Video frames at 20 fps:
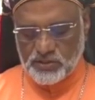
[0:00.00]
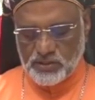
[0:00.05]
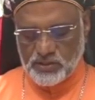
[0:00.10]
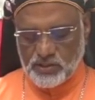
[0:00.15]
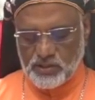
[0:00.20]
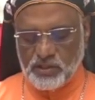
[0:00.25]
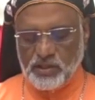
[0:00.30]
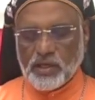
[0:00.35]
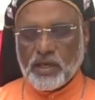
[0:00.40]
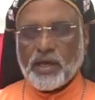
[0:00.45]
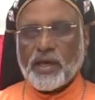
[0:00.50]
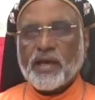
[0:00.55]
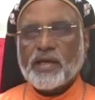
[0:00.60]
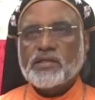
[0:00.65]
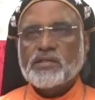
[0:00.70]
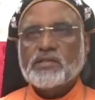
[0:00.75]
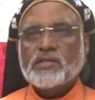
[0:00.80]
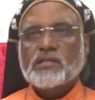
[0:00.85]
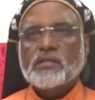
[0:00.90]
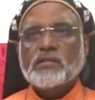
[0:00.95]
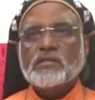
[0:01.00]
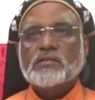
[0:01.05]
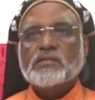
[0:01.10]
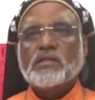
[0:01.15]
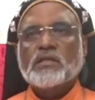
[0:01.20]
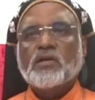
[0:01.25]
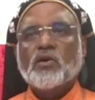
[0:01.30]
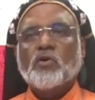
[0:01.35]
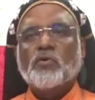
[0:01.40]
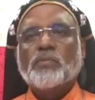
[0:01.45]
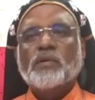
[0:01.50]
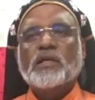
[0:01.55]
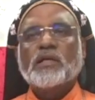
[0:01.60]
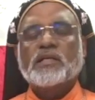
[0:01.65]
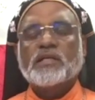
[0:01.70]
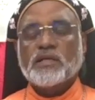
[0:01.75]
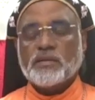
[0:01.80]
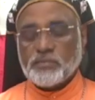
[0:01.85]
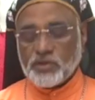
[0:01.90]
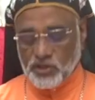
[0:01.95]
and the global
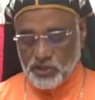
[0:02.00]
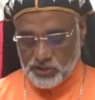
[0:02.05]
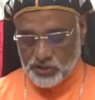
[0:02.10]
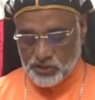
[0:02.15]
community.